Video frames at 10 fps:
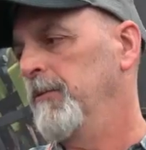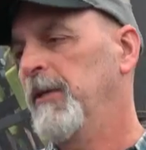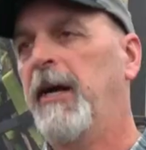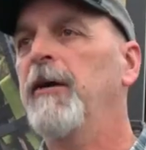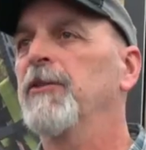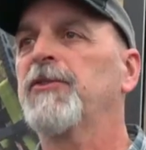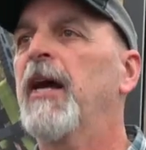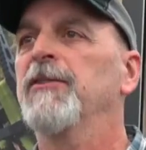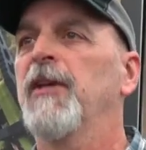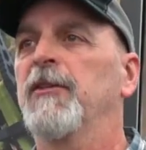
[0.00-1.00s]
the air
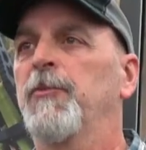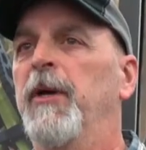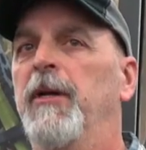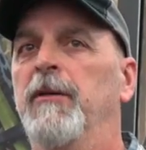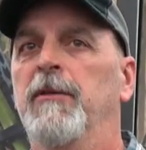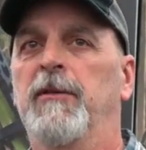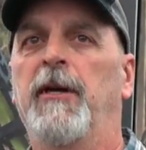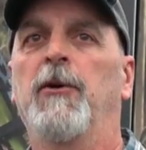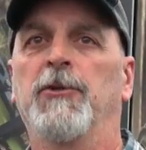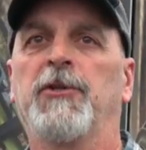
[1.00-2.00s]
inside's not spinning, the
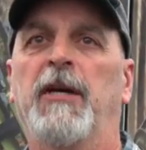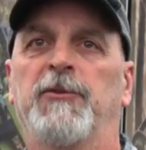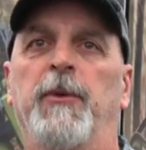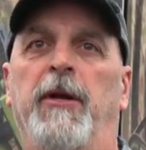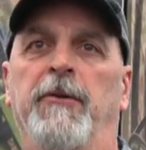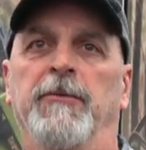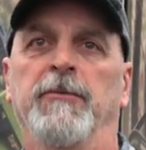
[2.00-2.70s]
arrow shaft's spinning.